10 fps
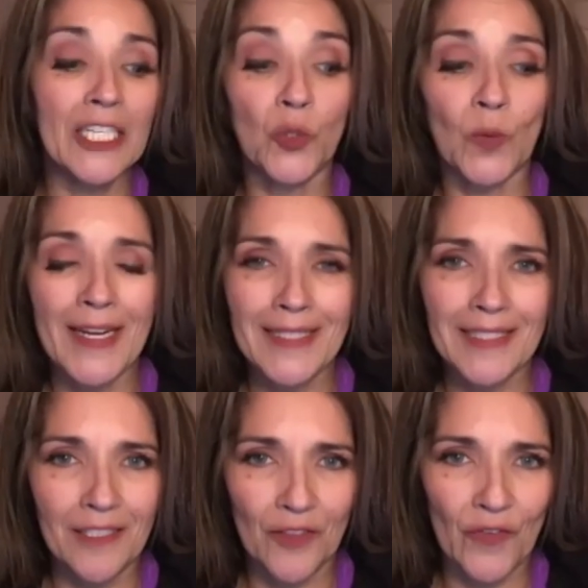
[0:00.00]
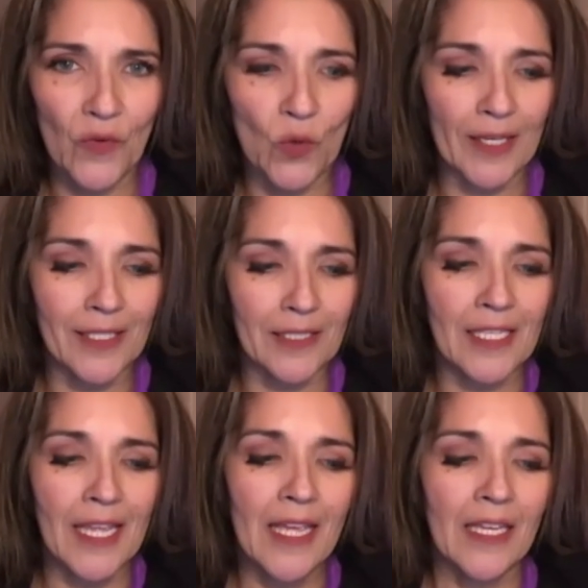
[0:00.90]
grazing in the forest.
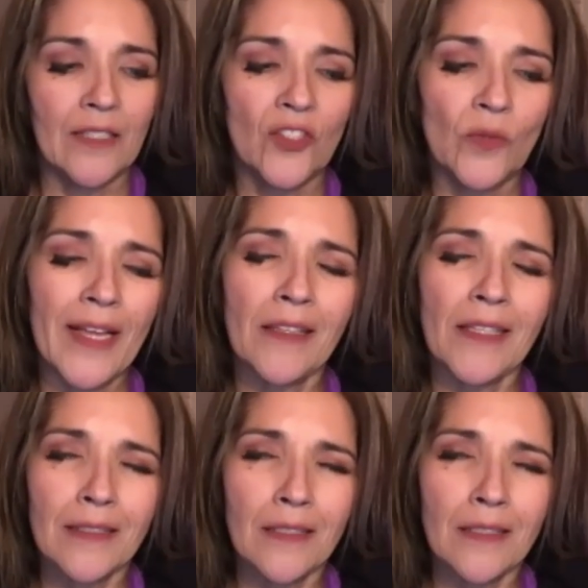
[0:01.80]
And so now let's